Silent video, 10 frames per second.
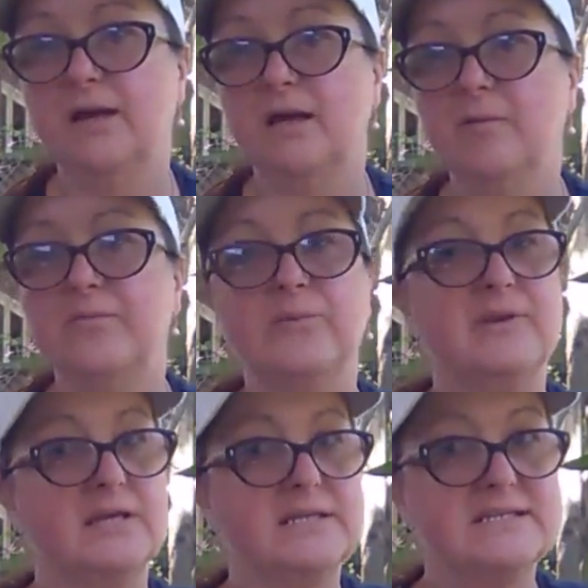They're
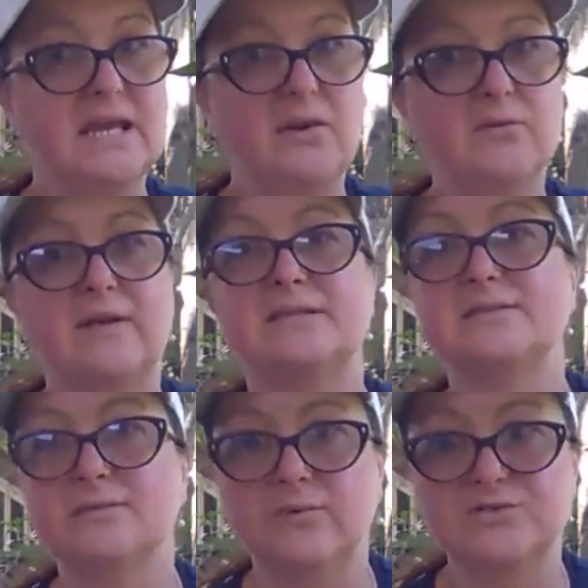in a container.
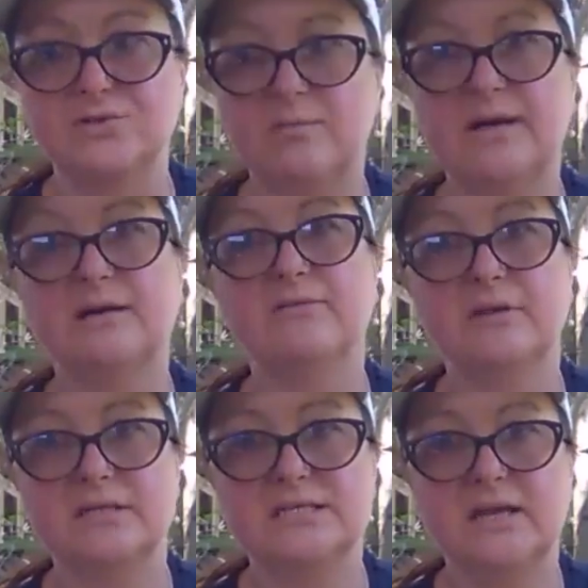That's the one drawback of the
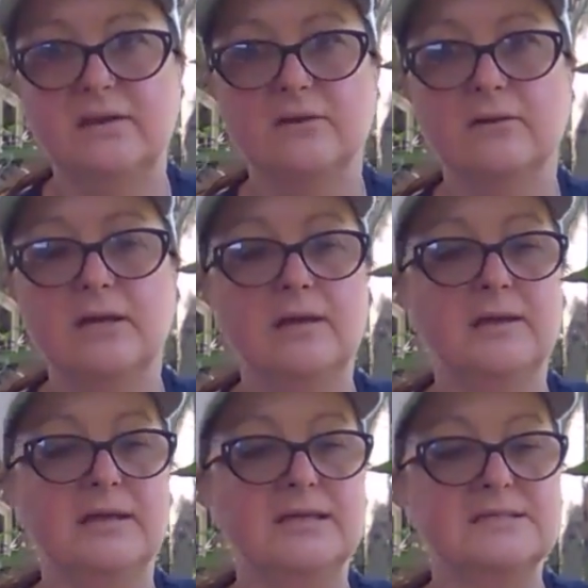container,
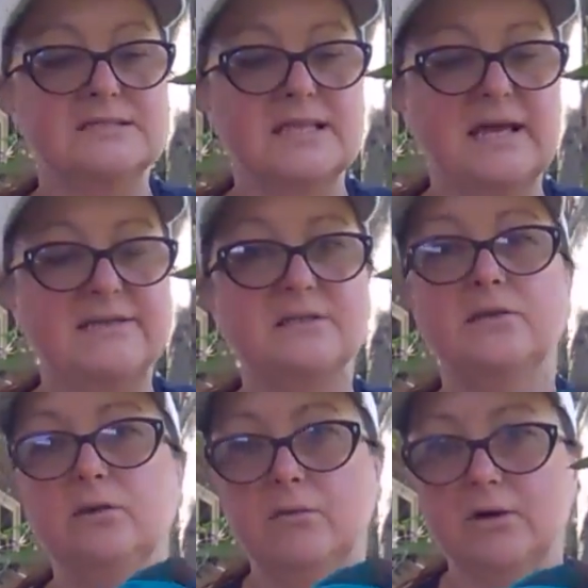is that
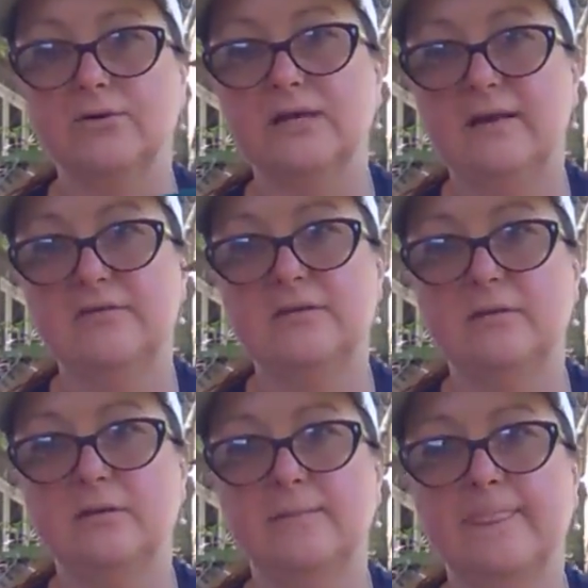you are going to have
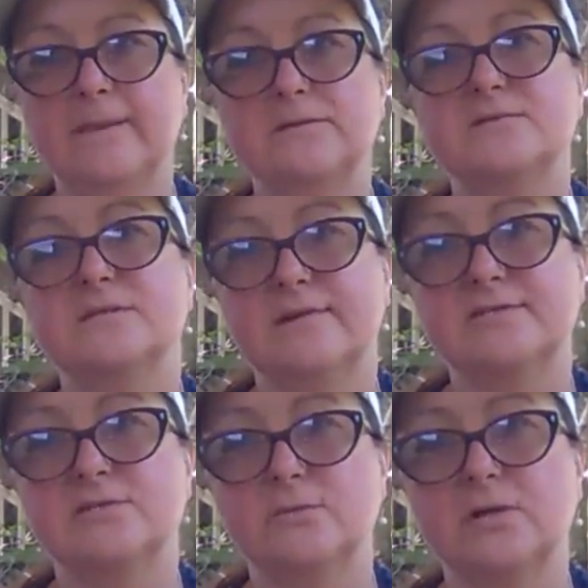to do some
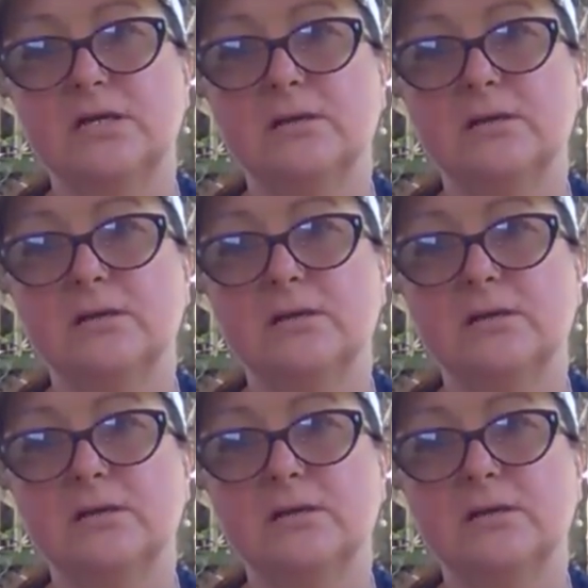extra work